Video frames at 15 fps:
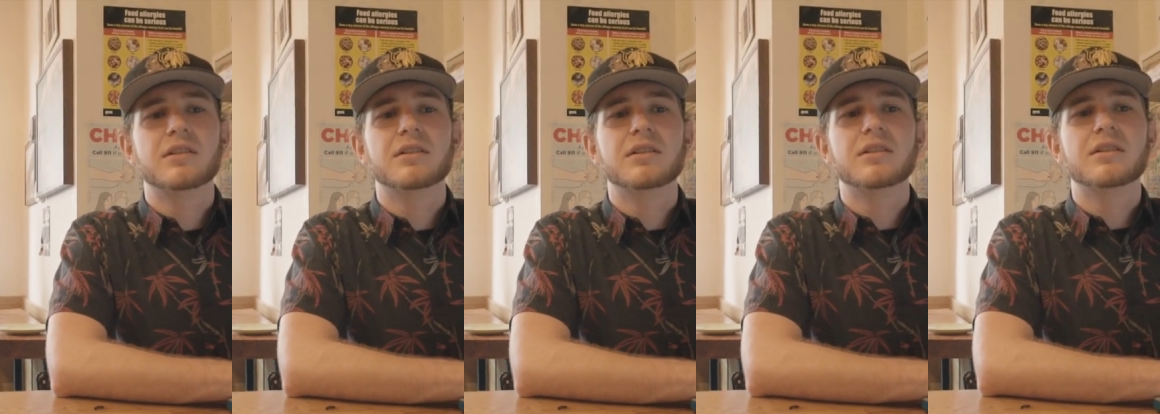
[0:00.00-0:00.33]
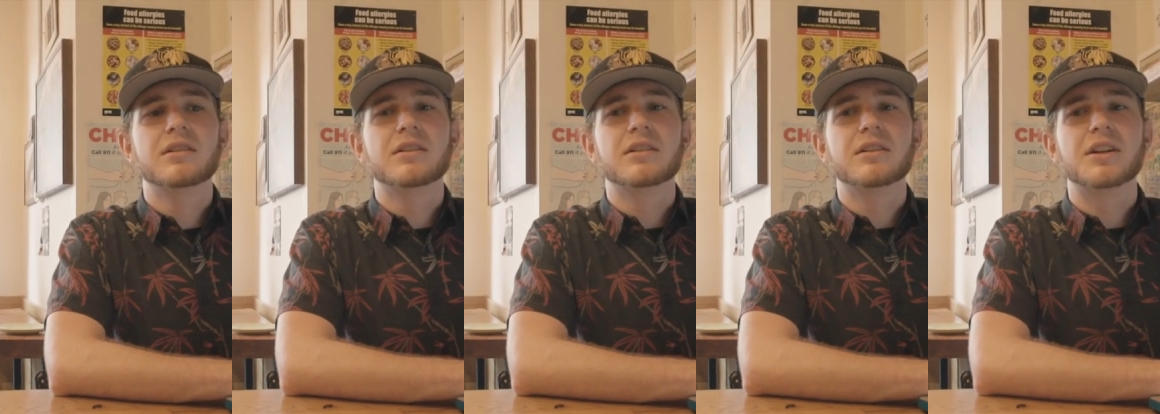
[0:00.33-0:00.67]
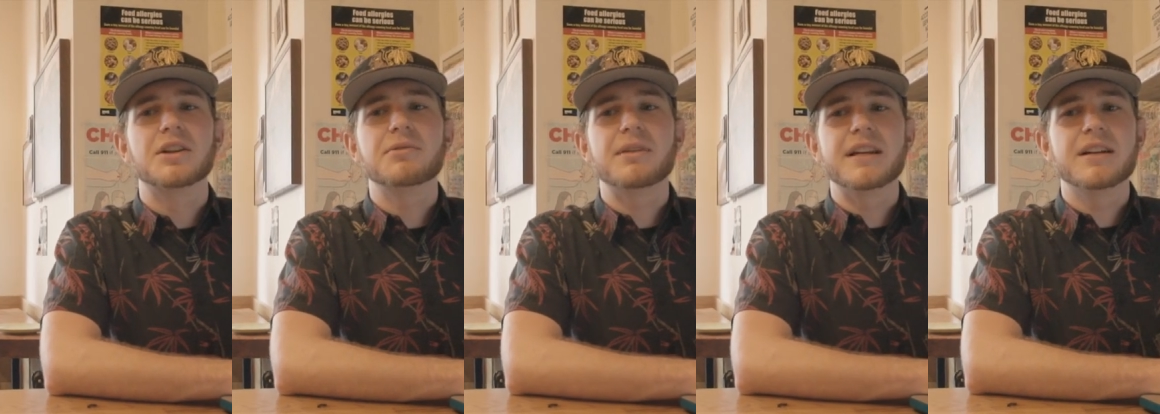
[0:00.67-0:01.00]

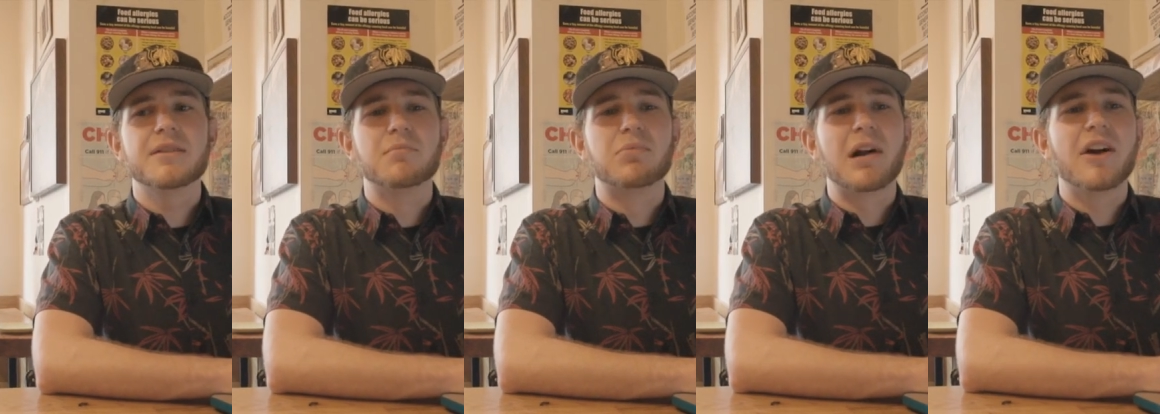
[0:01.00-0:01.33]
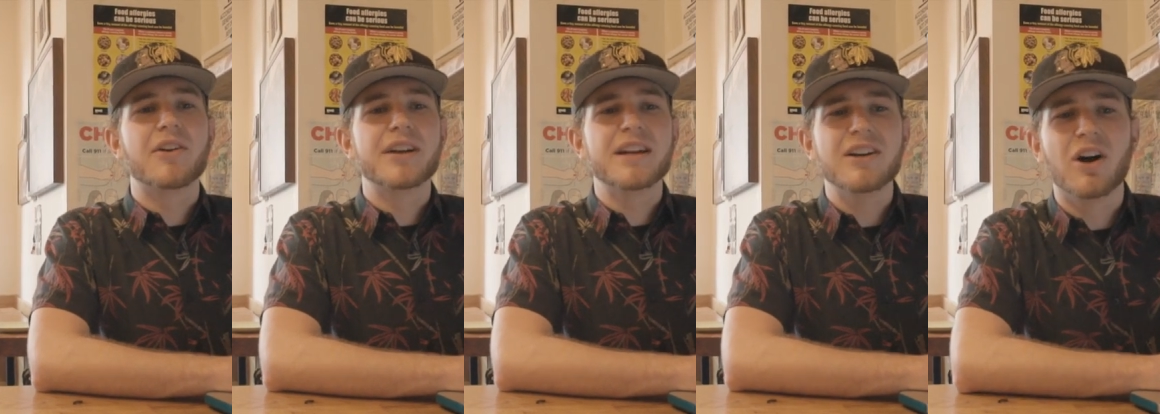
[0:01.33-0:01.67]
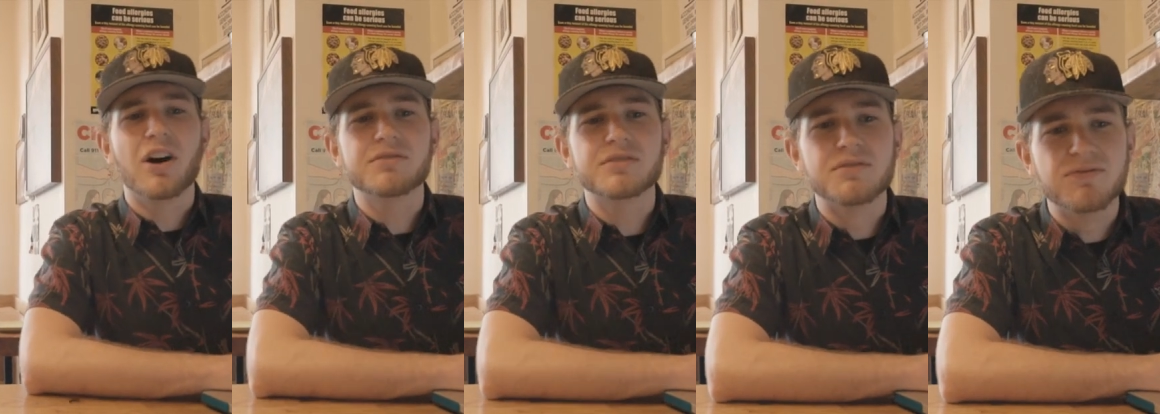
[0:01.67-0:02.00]
Are you eating a brownie
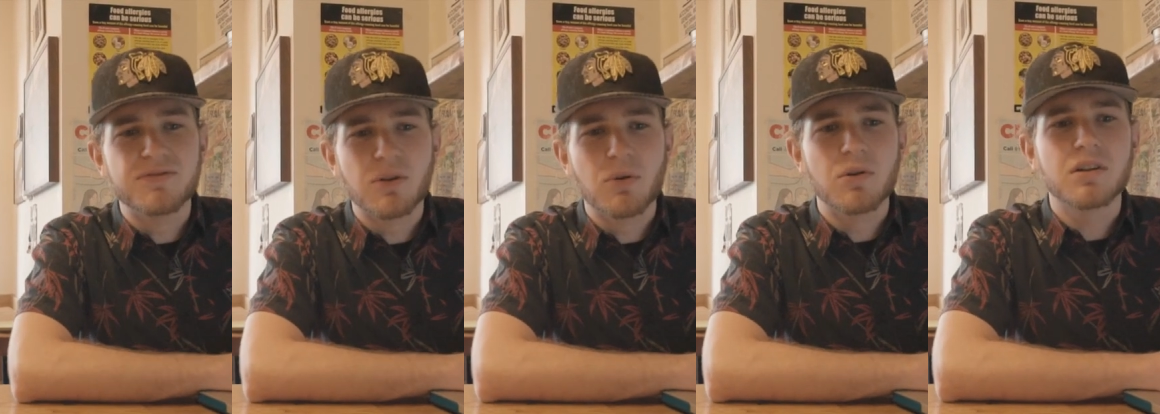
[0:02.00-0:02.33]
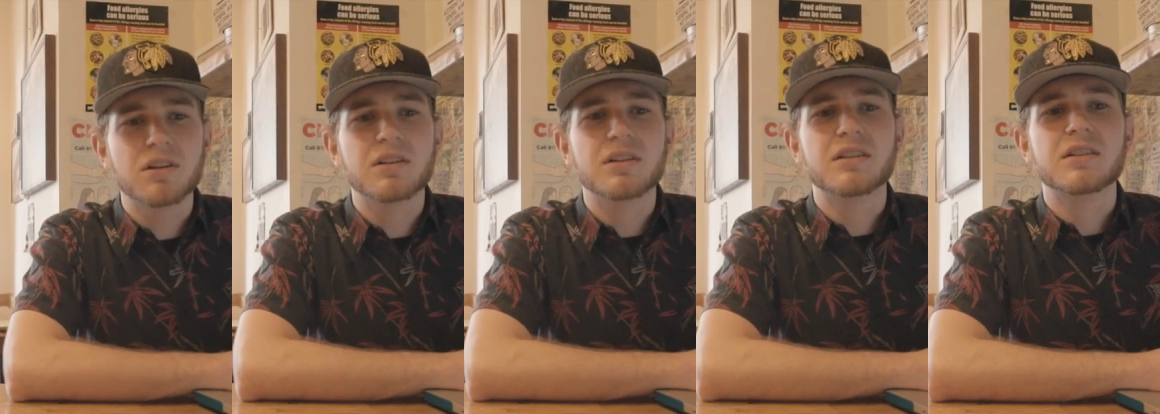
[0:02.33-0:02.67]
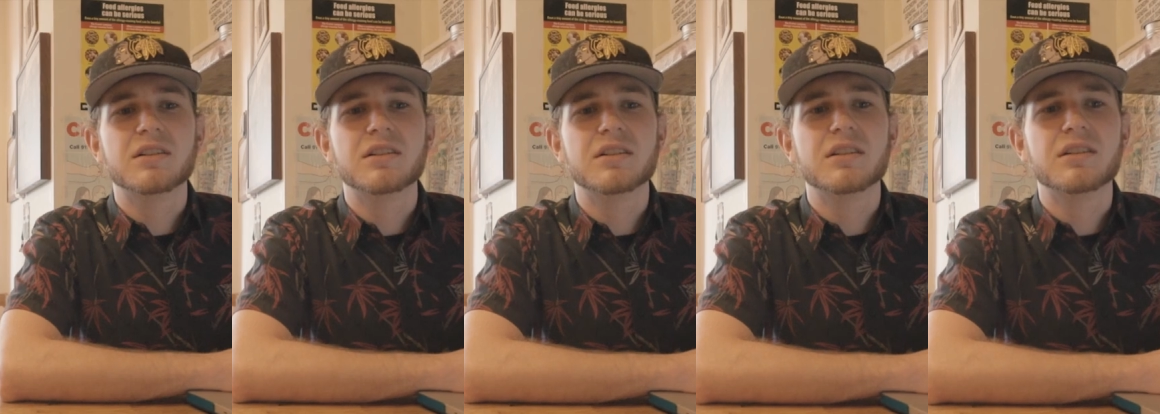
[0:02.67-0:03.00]
off the floor?
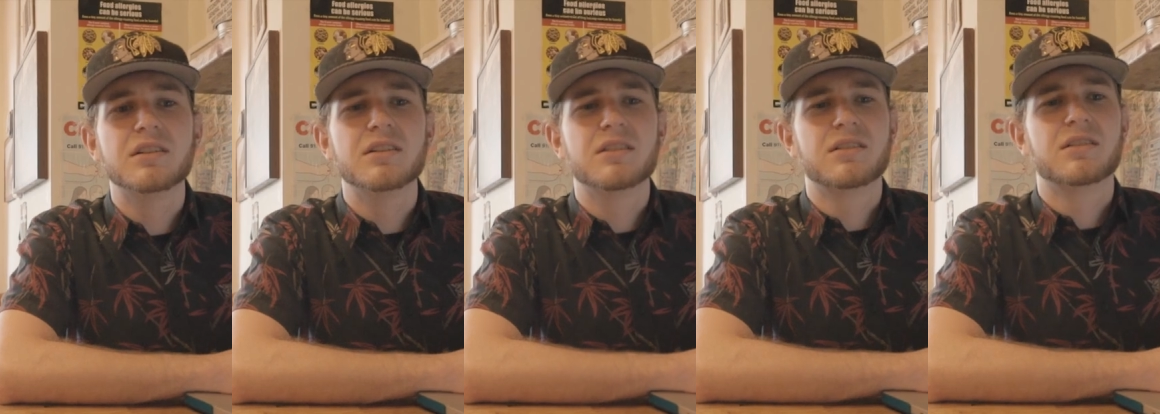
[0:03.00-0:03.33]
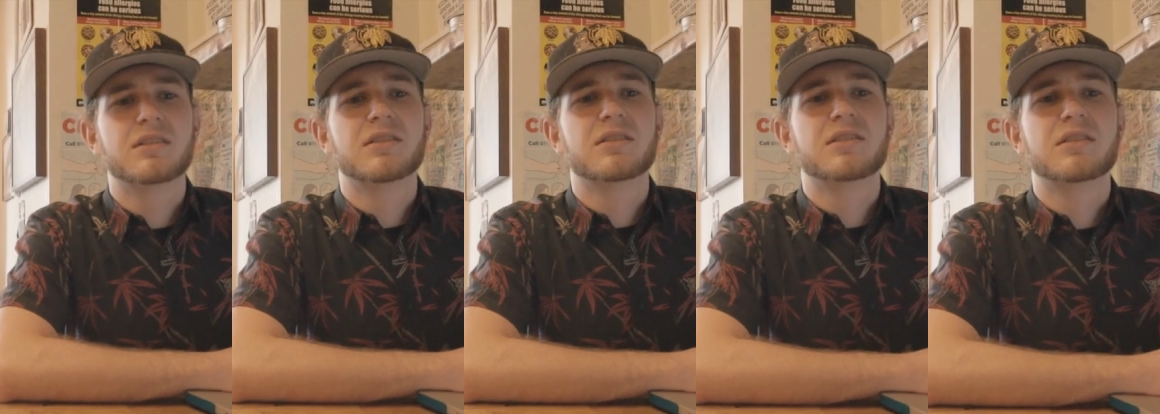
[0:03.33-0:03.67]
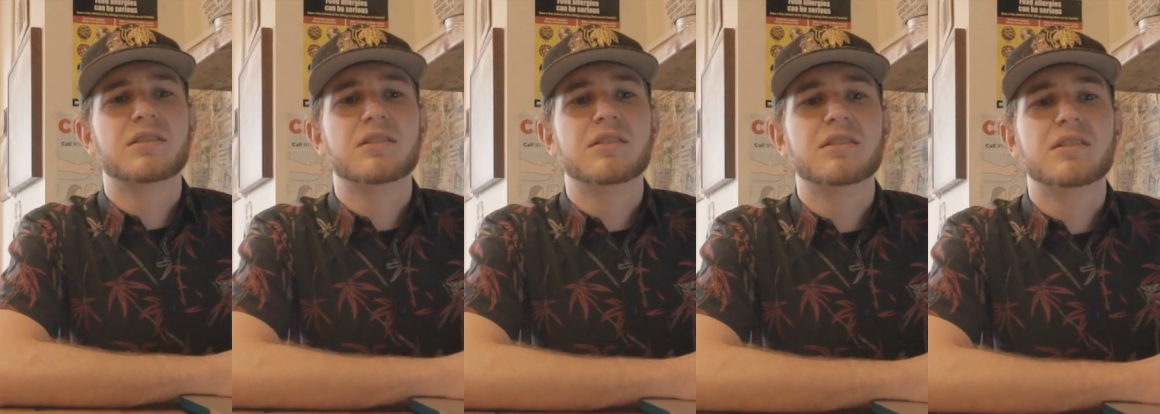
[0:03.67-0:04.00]

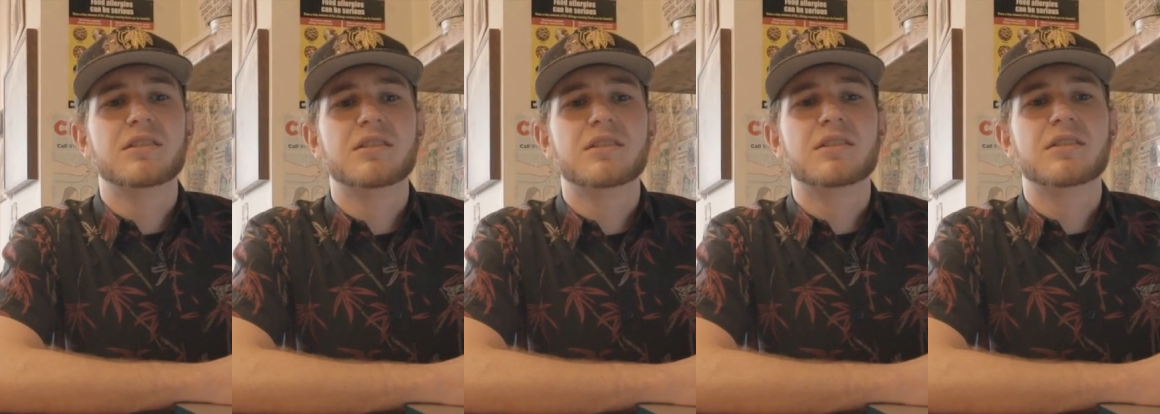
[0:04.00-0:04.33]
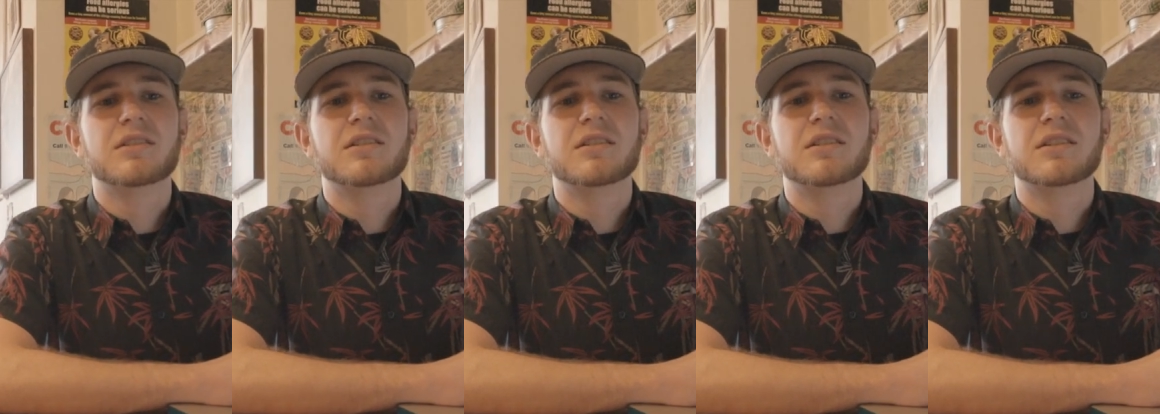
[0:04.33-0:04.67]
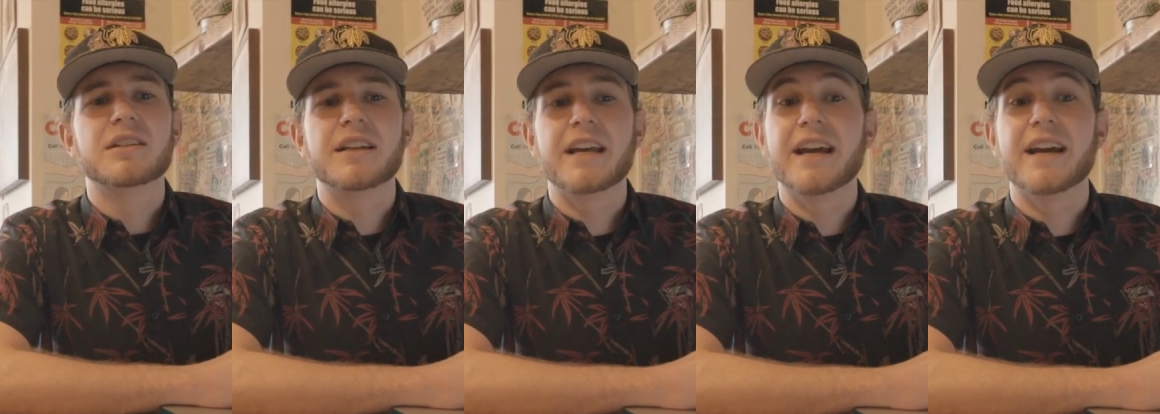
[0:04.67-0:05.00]
No.
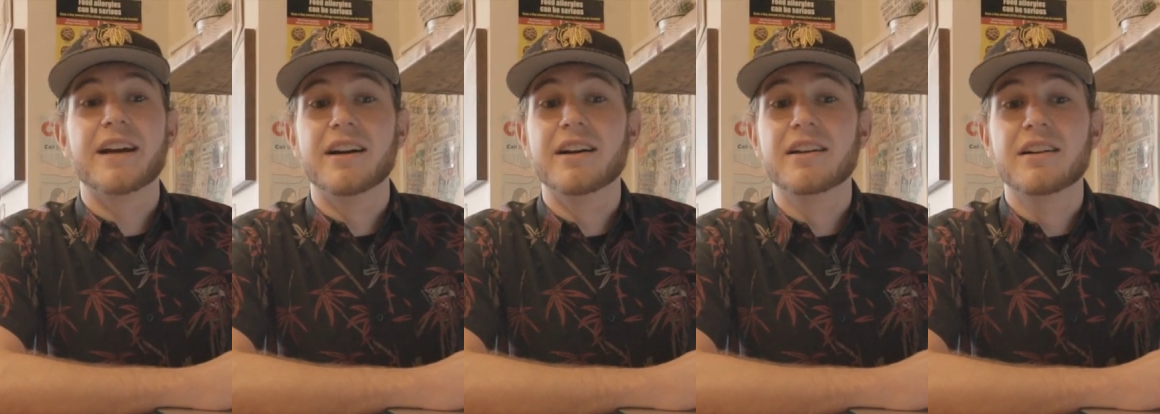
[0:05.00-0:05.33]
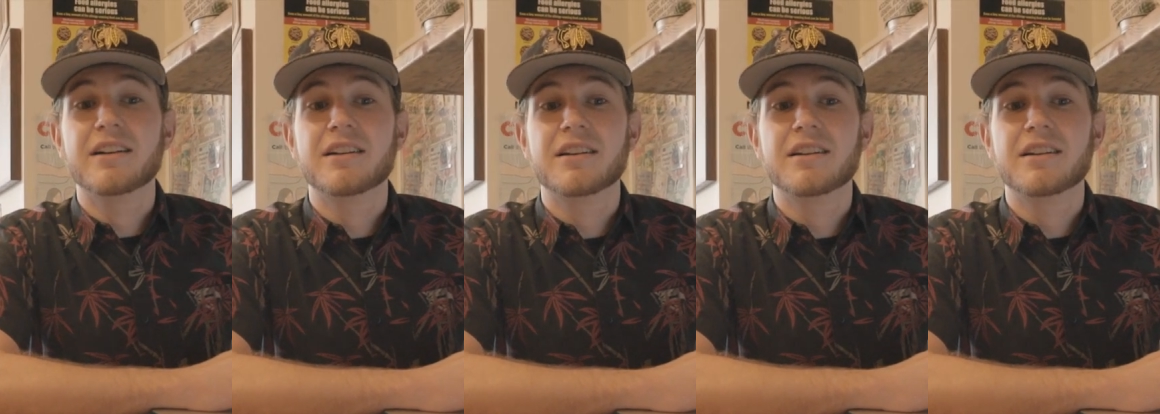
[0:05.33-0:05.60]
Yeah.